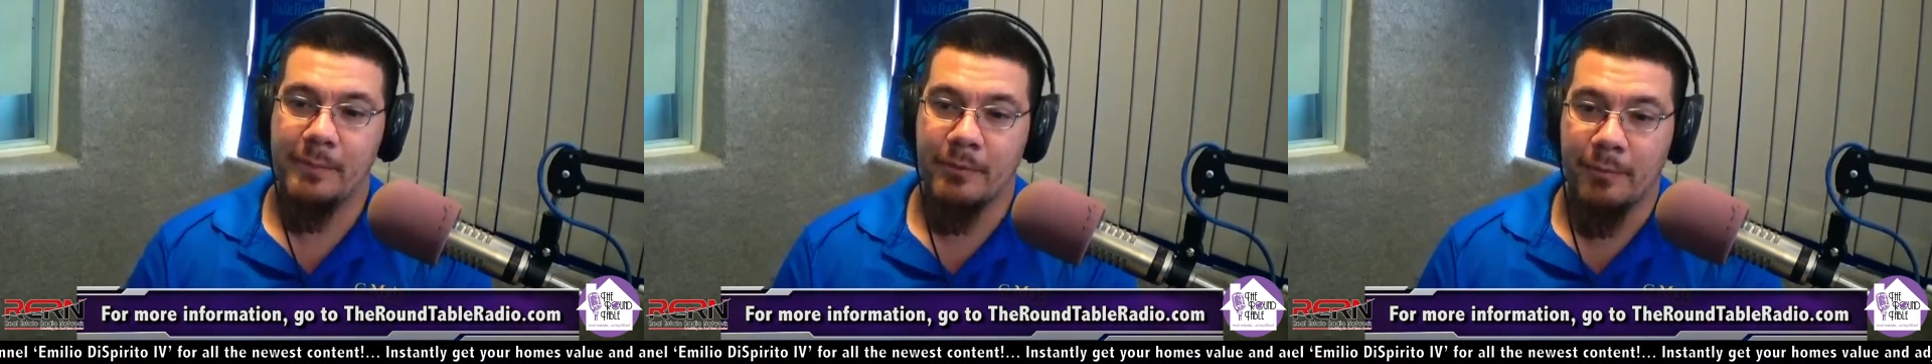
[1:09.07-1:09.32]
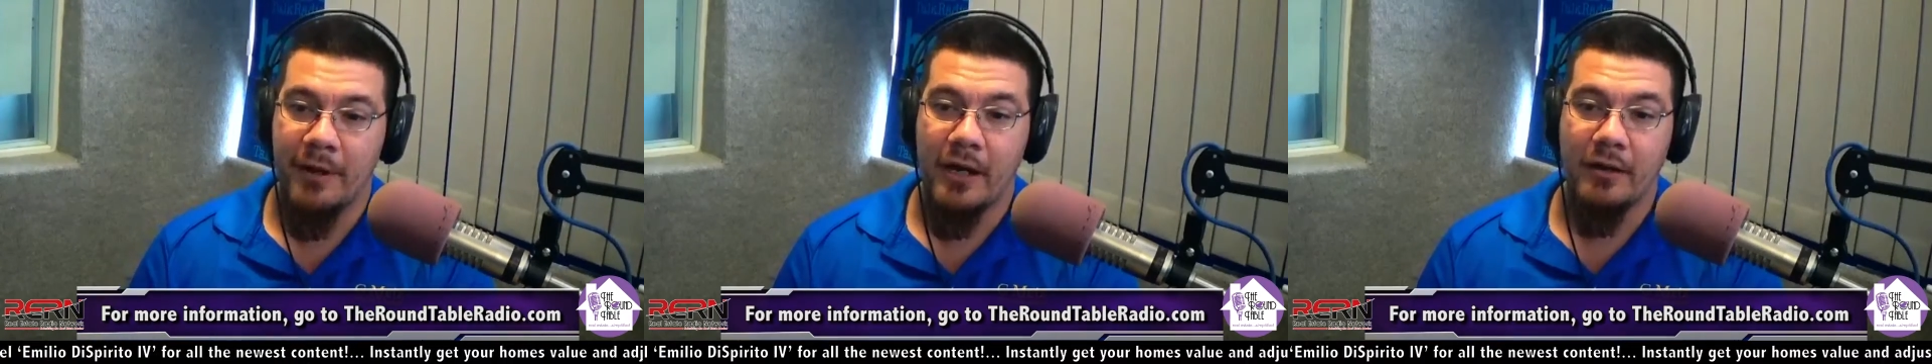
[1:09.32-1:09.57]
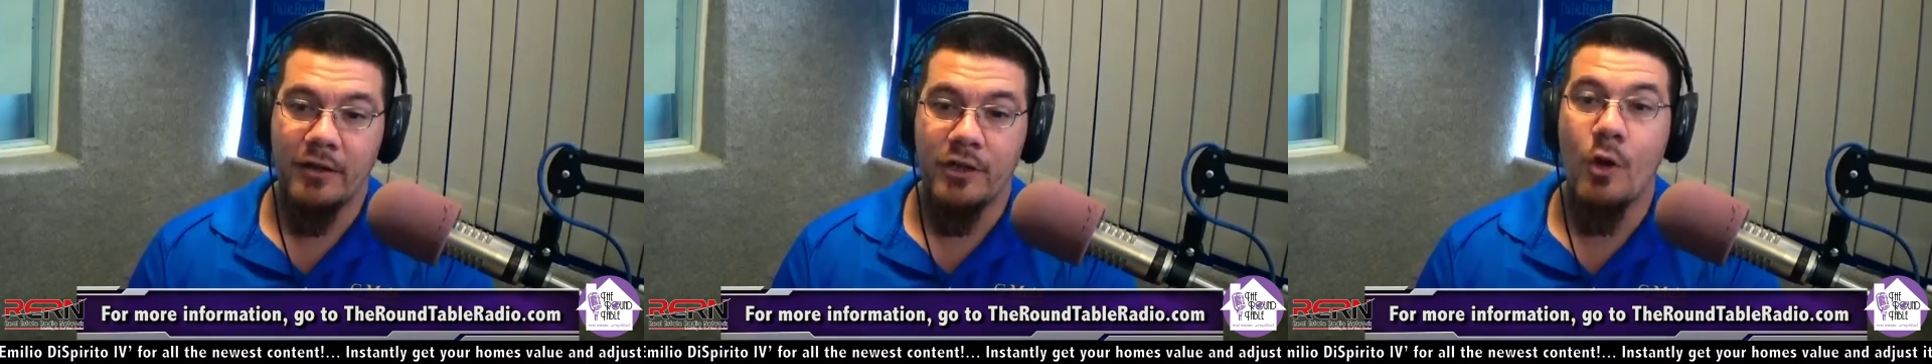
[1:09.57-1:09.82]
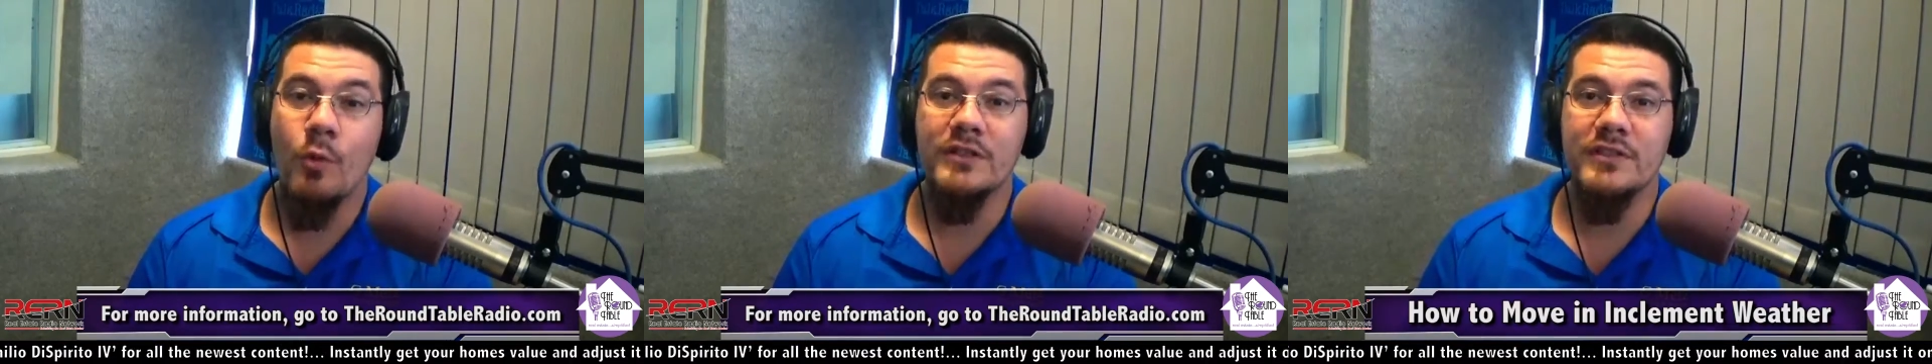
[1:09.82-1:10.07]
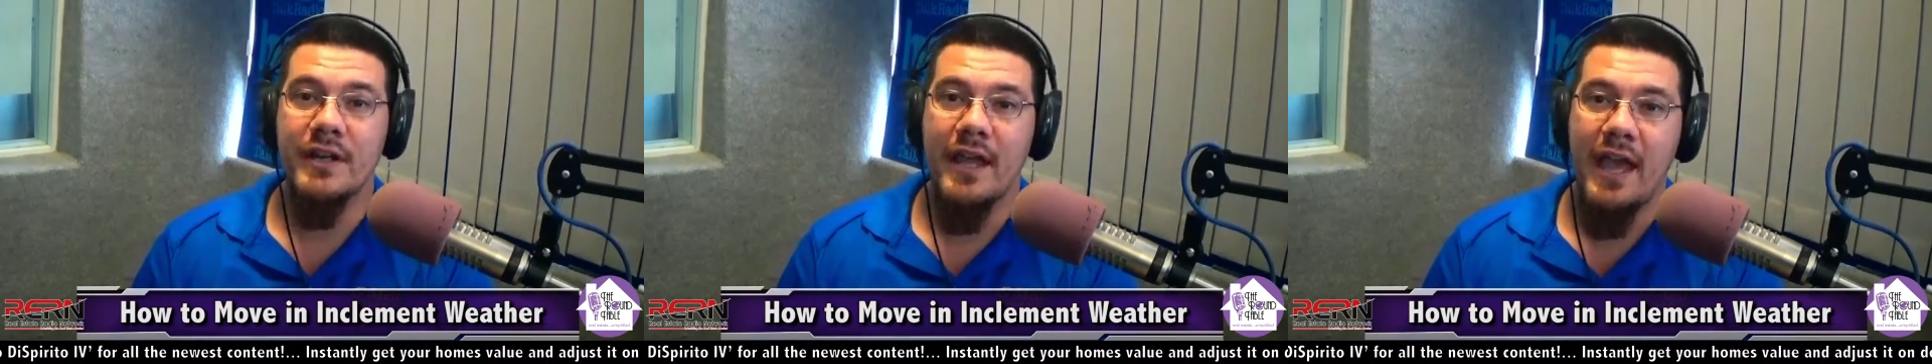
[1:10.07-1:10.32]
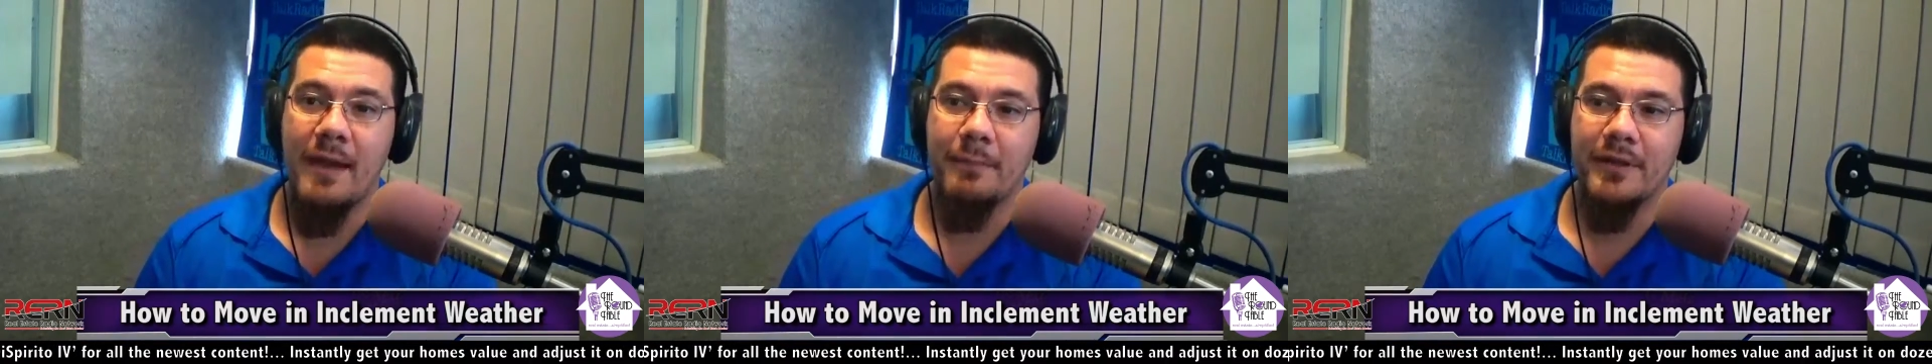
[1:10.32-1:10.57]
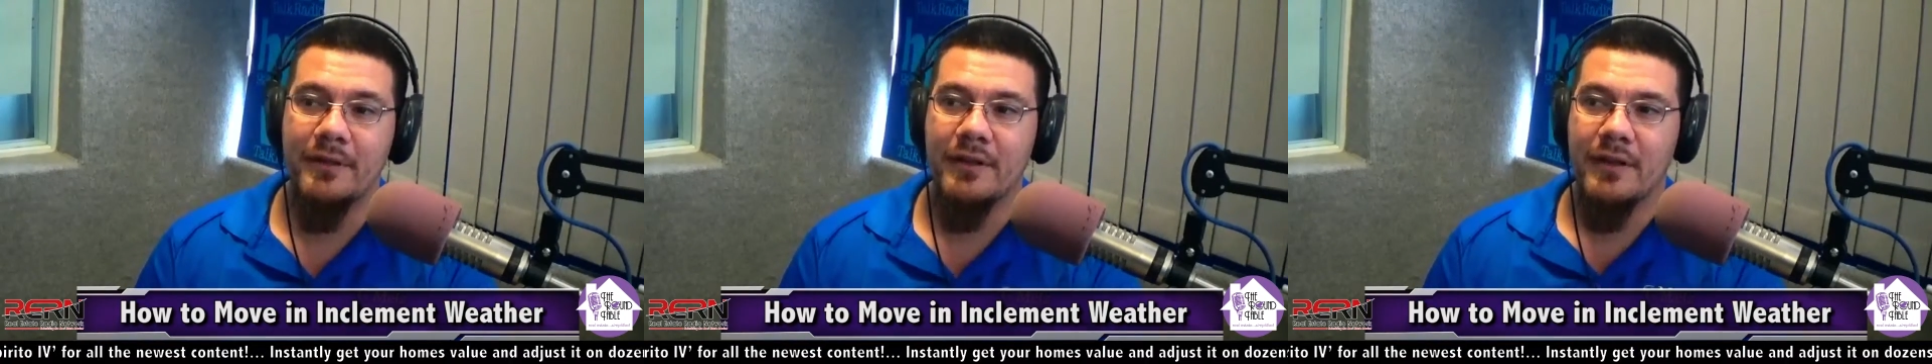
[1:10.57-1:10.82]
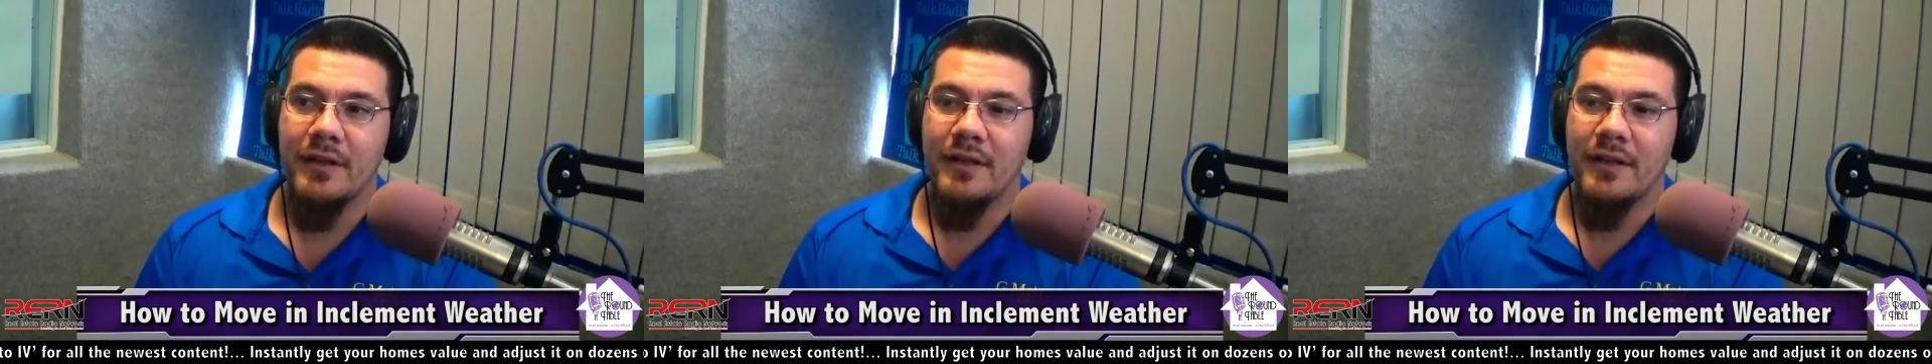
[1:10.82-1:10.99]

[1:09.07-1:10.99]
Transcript: prepared and know what's going to happen